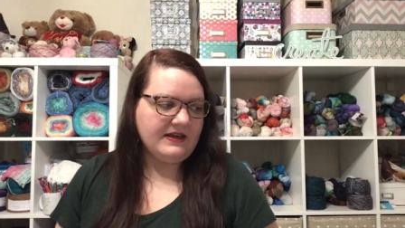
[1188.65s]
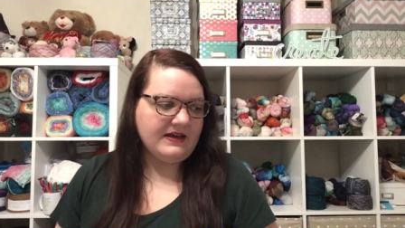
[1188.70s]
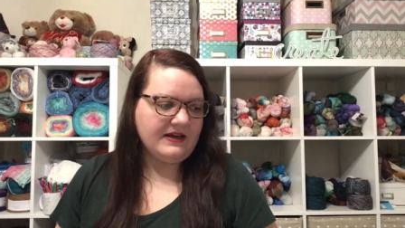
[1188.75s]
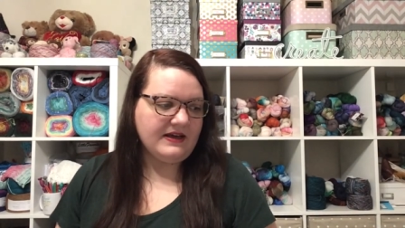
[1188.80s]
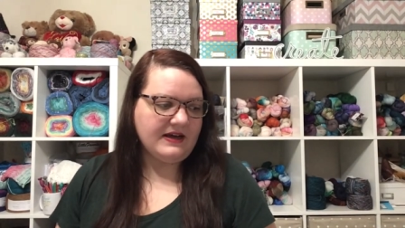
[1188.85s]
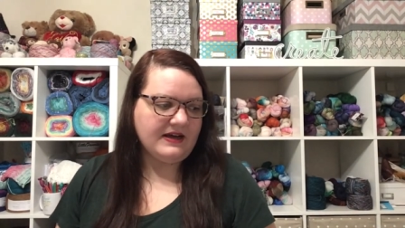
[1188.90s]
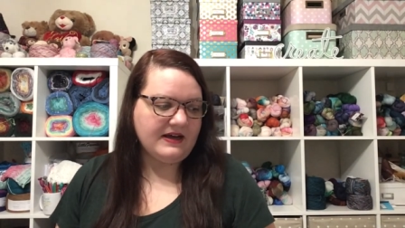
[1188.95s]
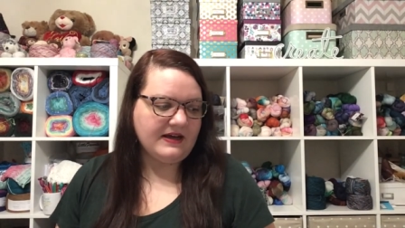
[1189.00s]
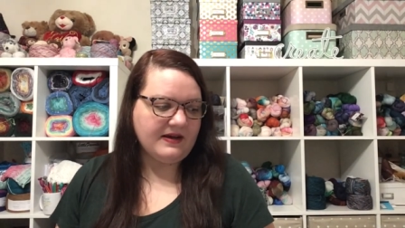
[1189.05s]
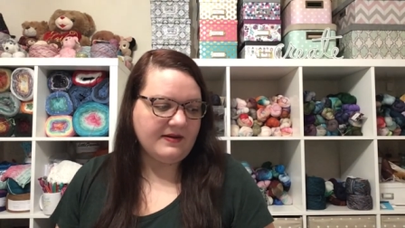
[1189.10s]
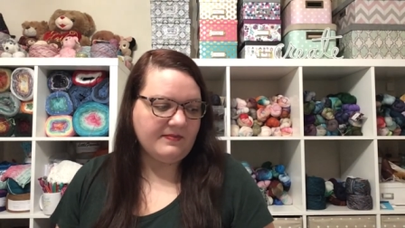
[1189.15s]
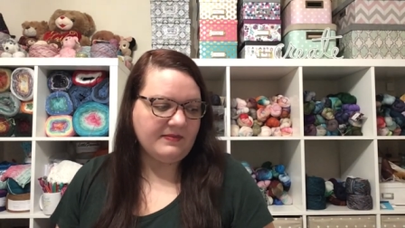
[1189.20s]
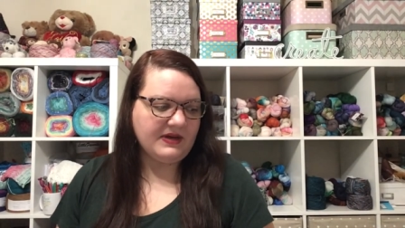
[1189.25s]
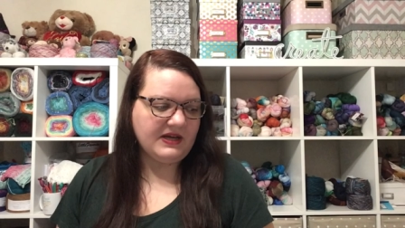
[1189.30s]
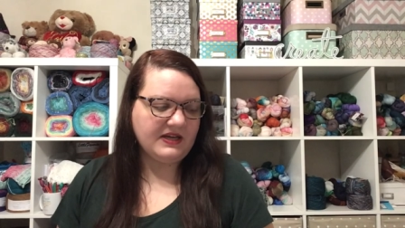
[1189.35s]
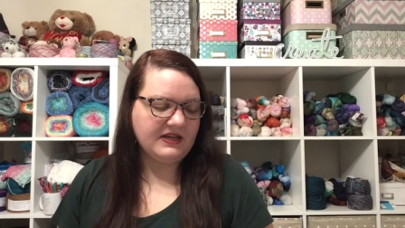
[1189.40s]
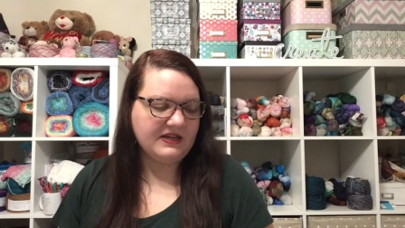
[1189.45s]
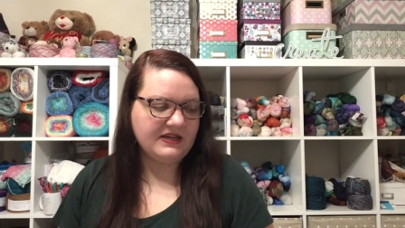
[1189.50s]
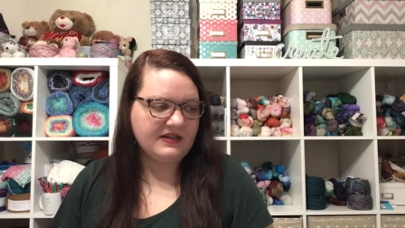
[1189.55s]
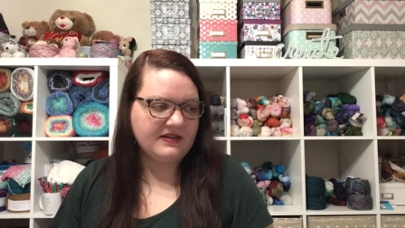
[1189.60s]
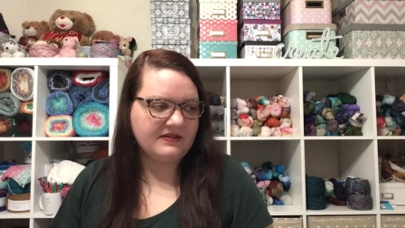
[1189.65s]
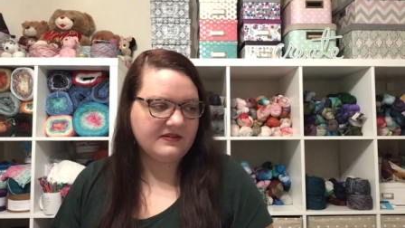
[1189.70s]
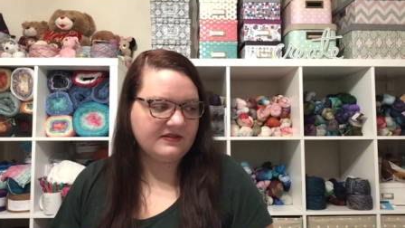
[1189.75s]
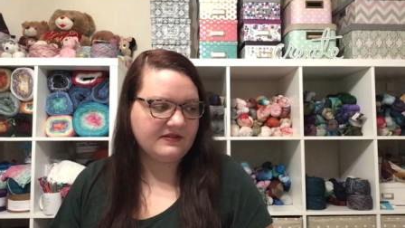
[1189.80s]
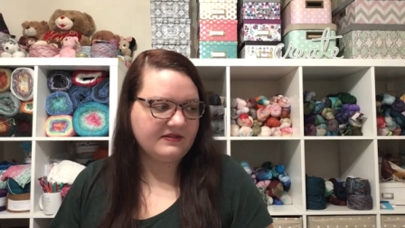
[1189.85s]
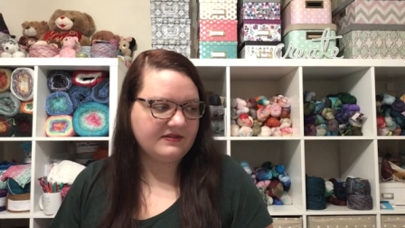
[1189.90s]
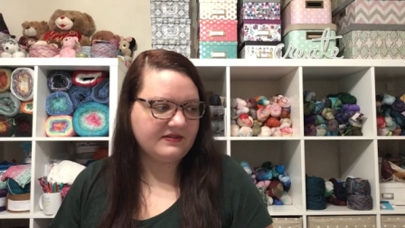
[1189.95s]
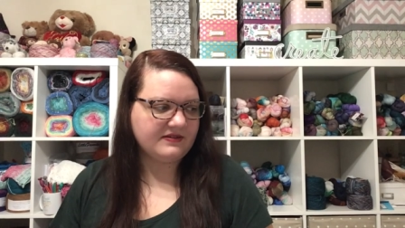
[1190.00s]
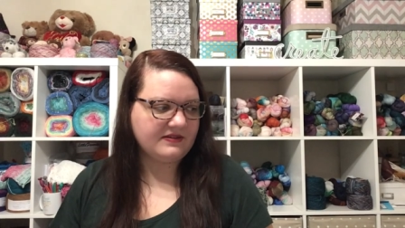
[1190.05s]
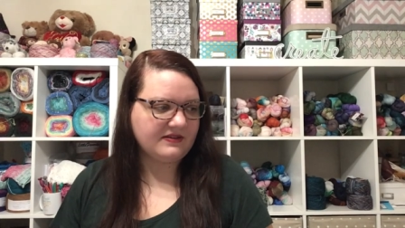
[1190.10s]
Um,
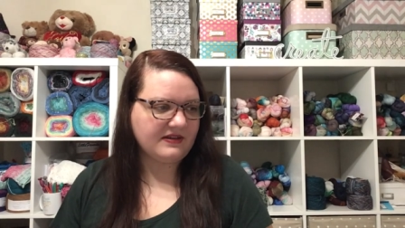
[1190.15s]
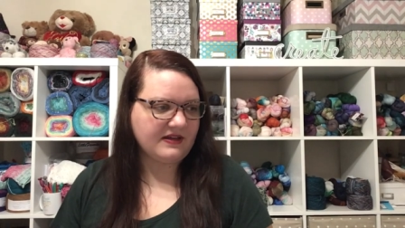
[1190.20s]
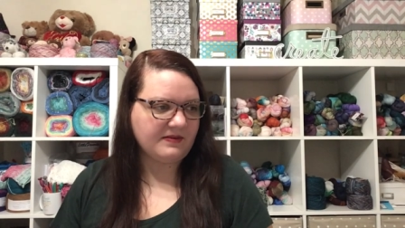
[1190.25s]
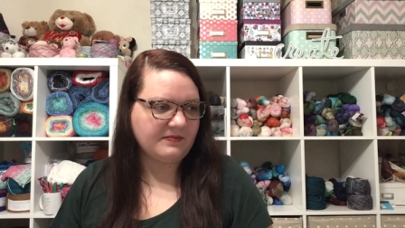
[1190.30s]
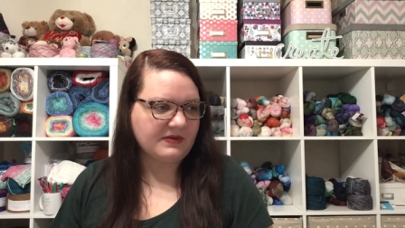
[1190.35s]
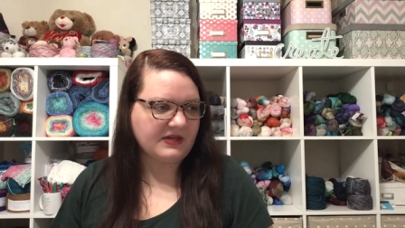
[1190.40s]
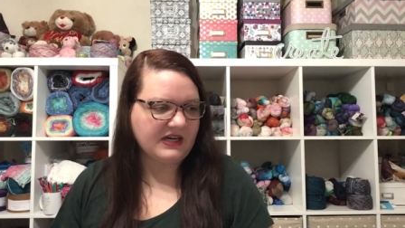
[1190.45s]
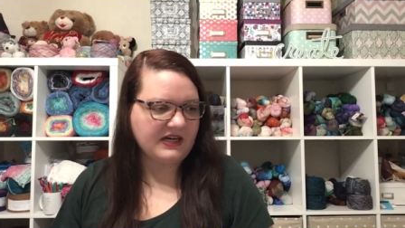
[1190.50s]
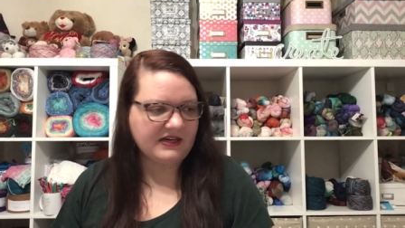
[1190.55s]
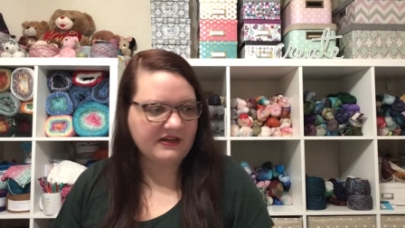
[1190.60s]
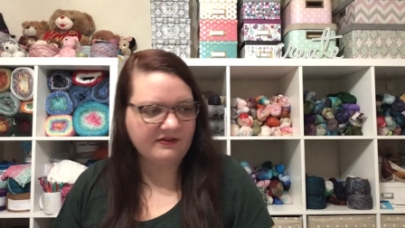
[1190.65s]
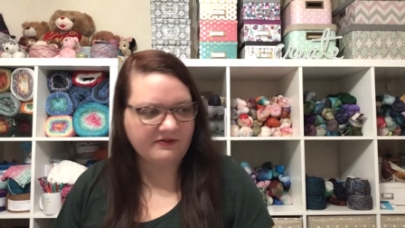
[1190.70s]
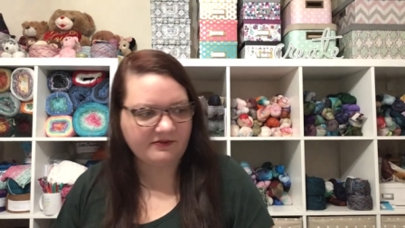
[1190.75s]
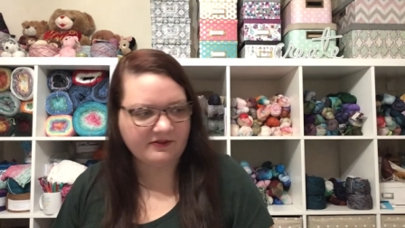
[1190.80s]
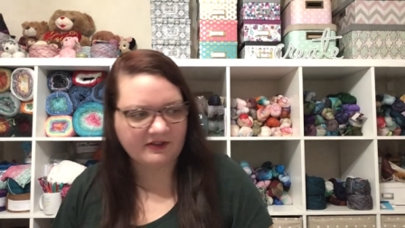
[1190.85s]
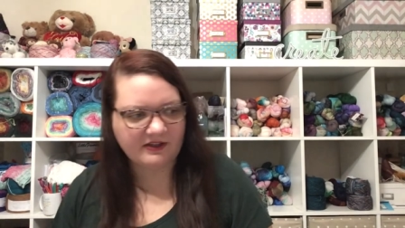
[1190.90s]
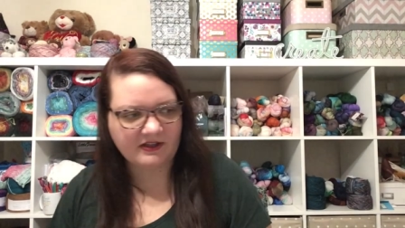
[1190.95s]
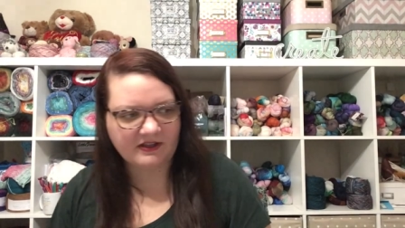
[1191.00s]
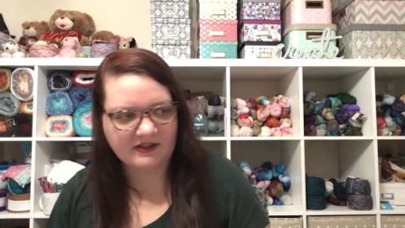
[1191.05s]
I'm kind of feeling